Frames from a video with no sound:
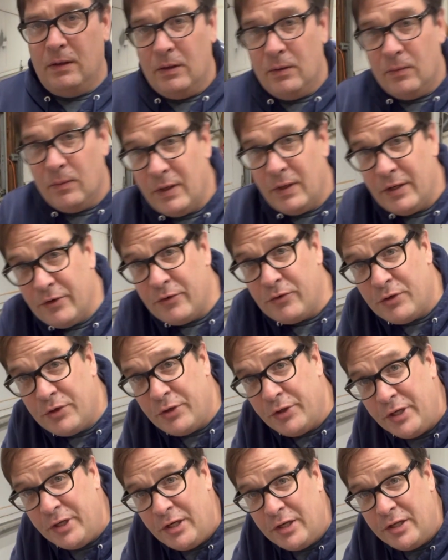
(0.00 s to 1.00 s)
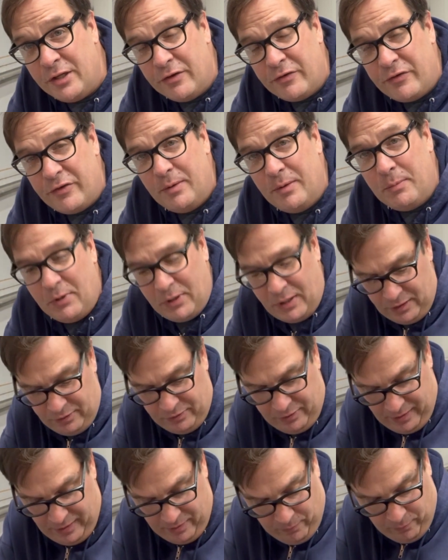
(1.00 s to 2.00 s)
Well, drilling didn't seem to get
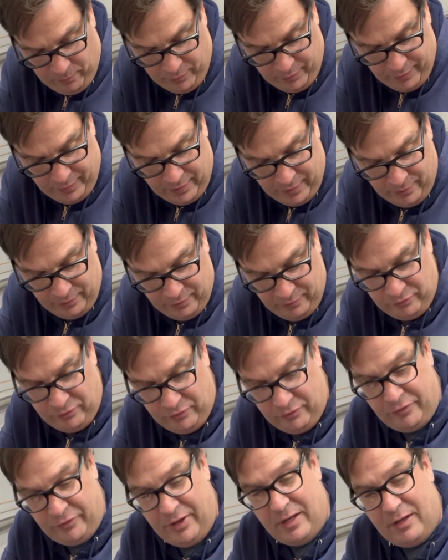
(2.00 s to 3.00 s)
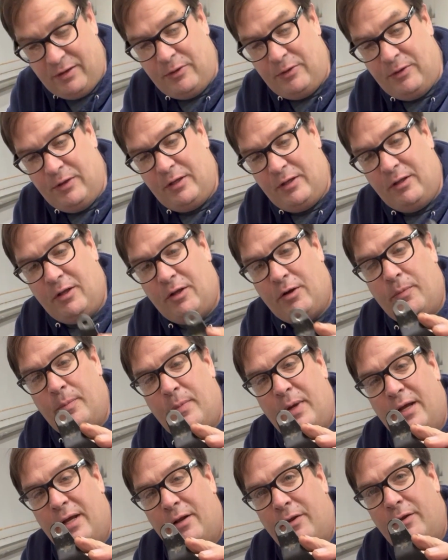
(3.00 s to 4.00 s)
that one out. It's just that thin little
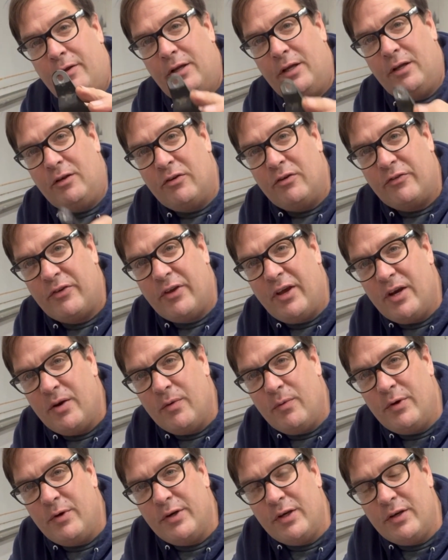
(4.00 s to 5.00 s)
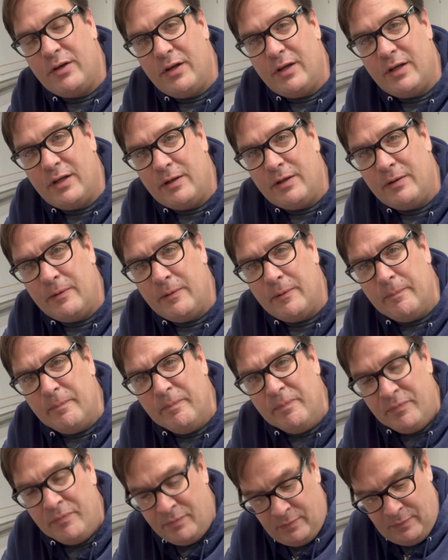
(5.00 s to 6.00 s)
metal, and it just kind of wanted to
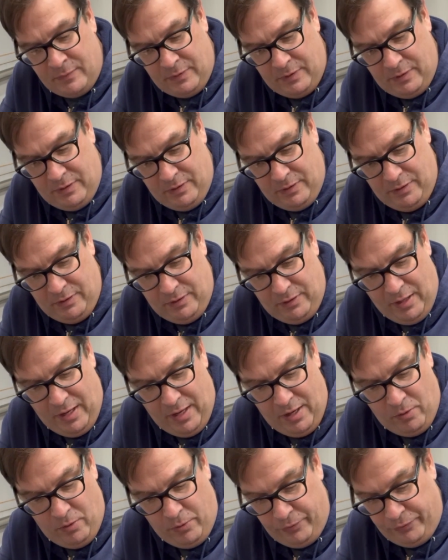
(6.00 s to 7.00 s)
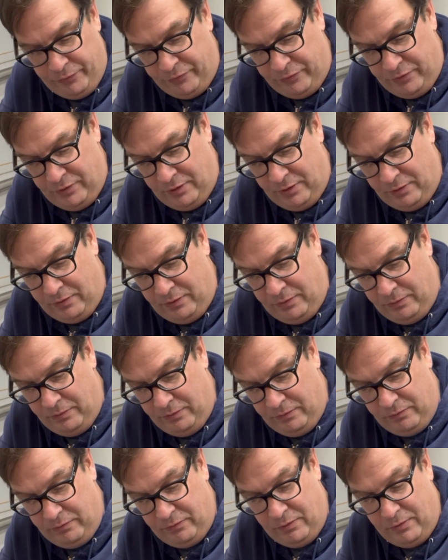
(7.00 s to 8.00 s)
not hold still.
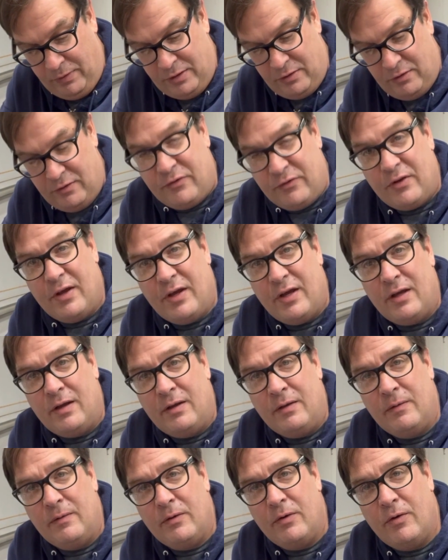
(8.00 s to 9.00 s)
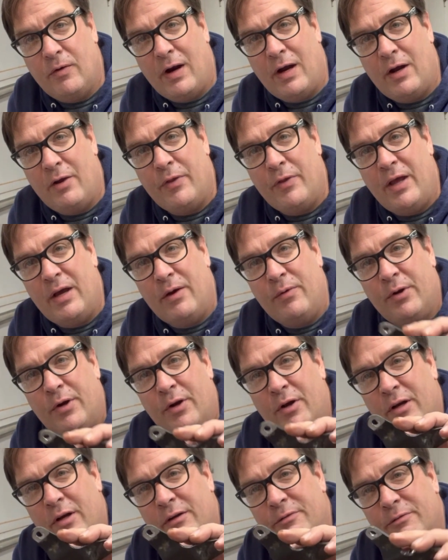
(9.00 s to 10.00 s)
So I just ground that one
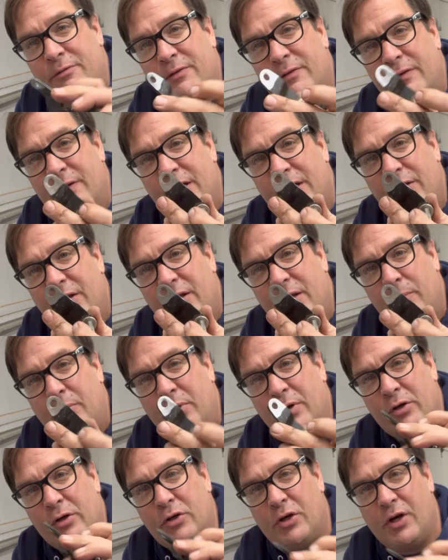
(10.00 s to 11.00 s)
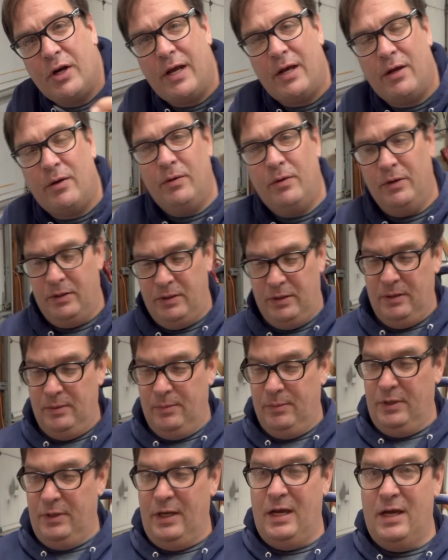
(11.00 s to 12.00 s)
off and then punched it out.
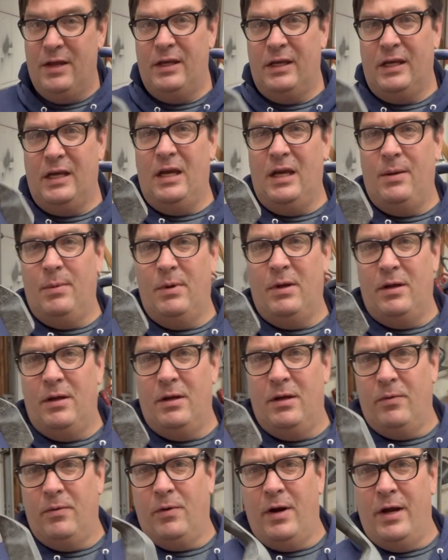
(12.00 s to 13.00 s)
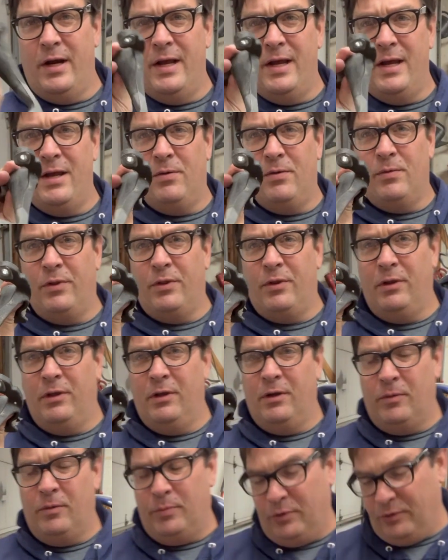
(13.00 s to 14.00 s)
But yeah, they came right out with a
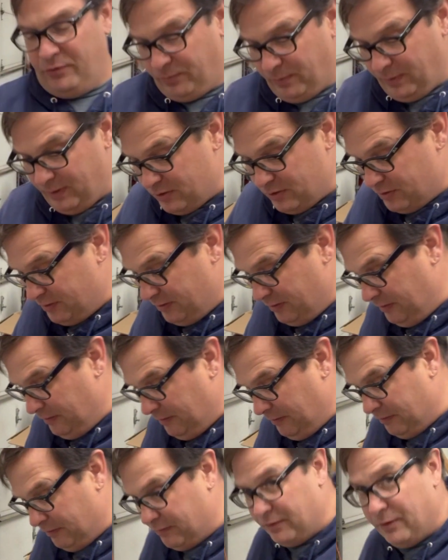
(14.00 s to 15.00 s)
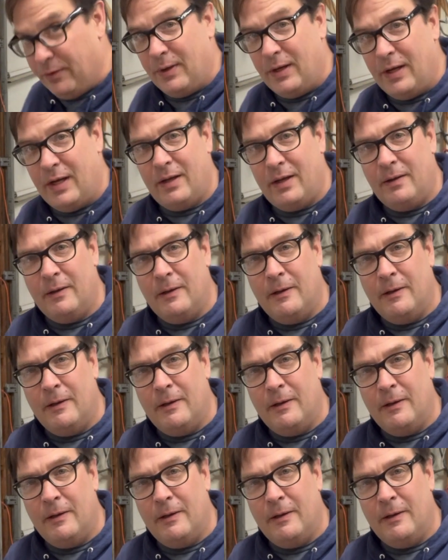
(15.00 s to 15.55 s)
little persuasion. So